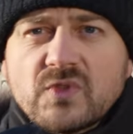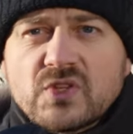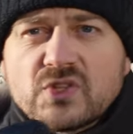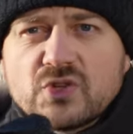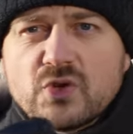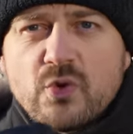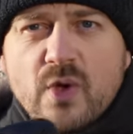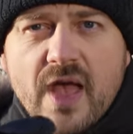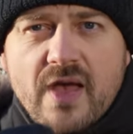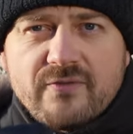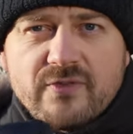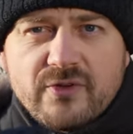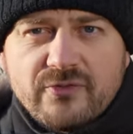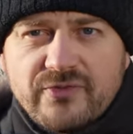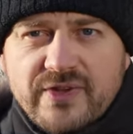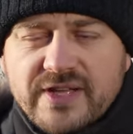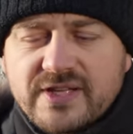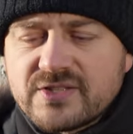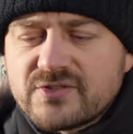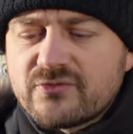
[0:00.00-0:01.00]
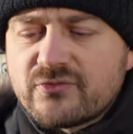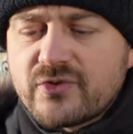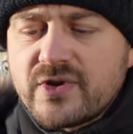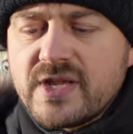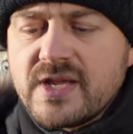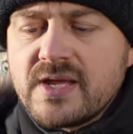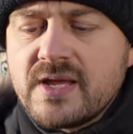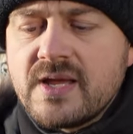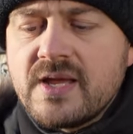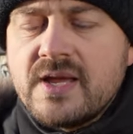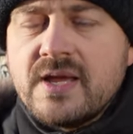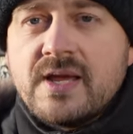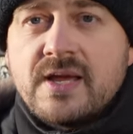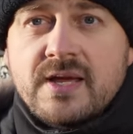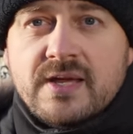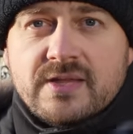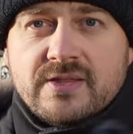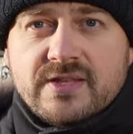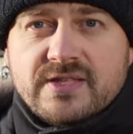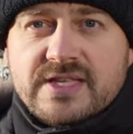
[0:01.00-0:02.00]
So you have your fingers free.
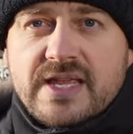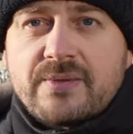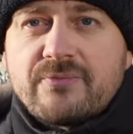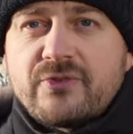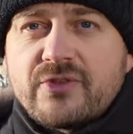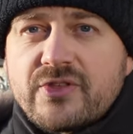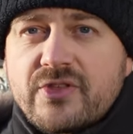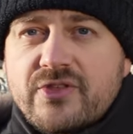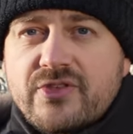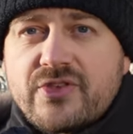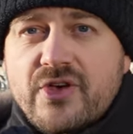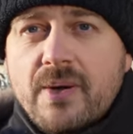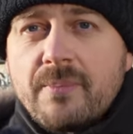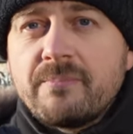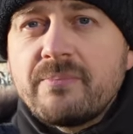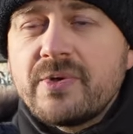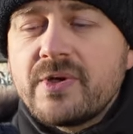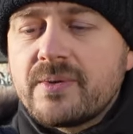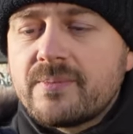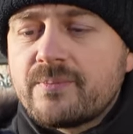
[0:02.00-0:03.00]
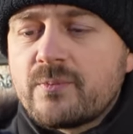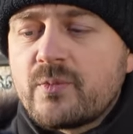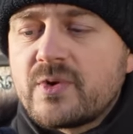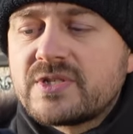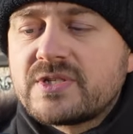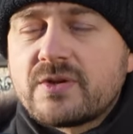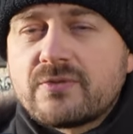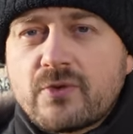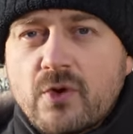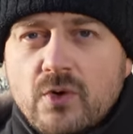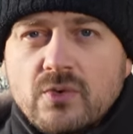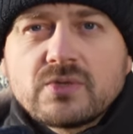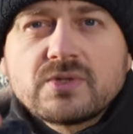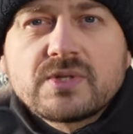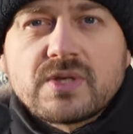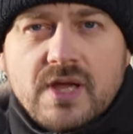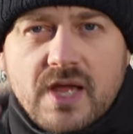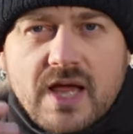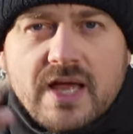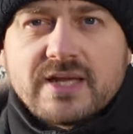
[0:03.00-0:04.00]
The same for the thumb, which of course
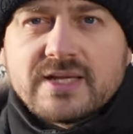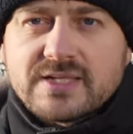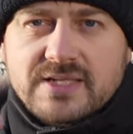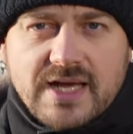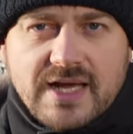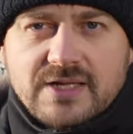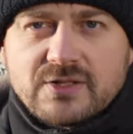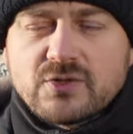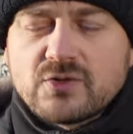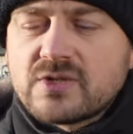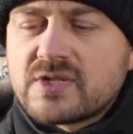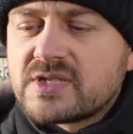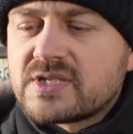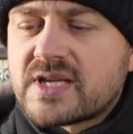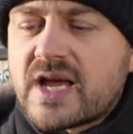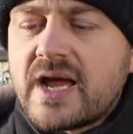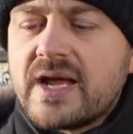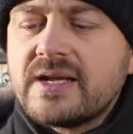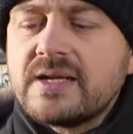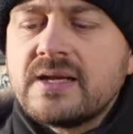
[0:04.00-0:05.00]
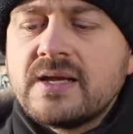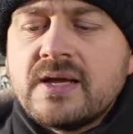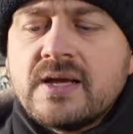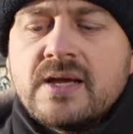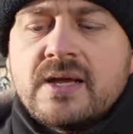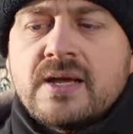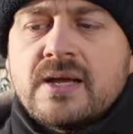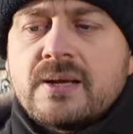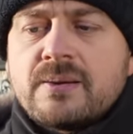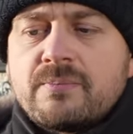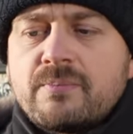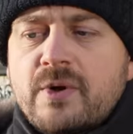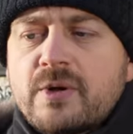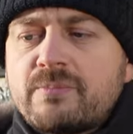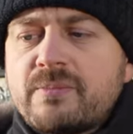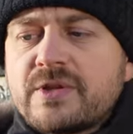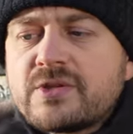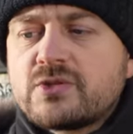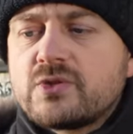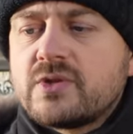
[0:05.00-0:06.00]
is hard to design, but
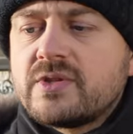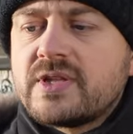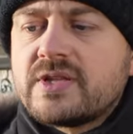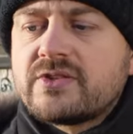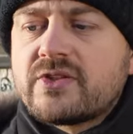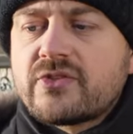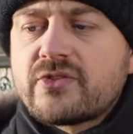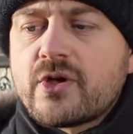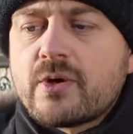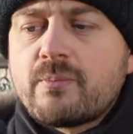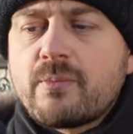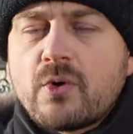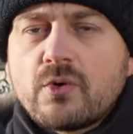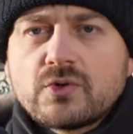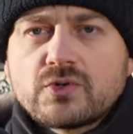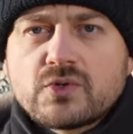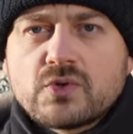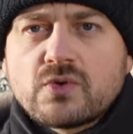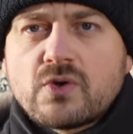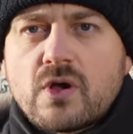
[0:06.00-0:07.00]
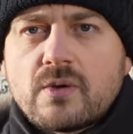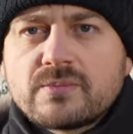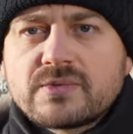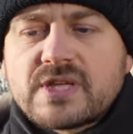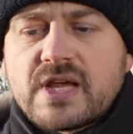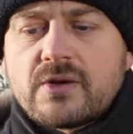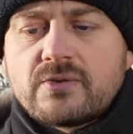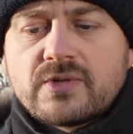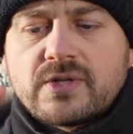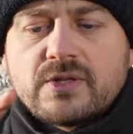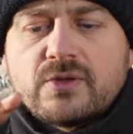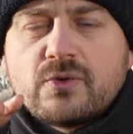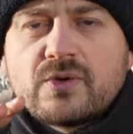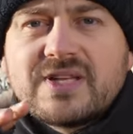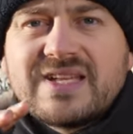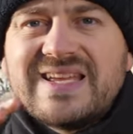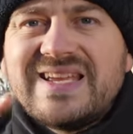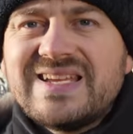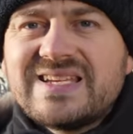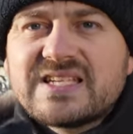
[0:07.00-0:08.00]
make sure that the thumb also comes out and you
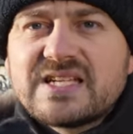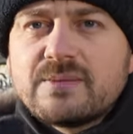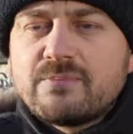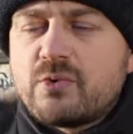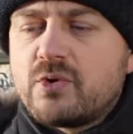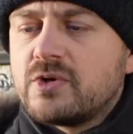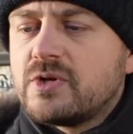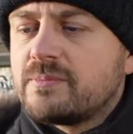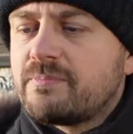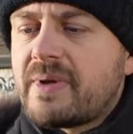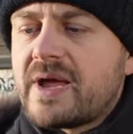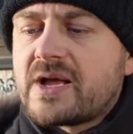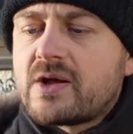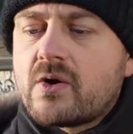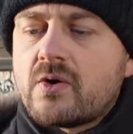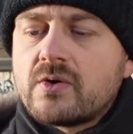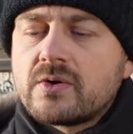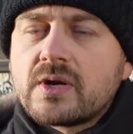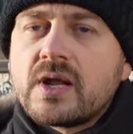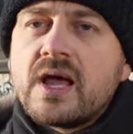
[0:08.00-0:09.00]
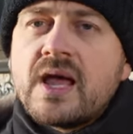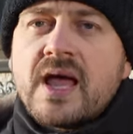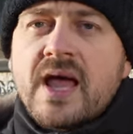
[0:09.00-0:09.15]
can easily pull it back on.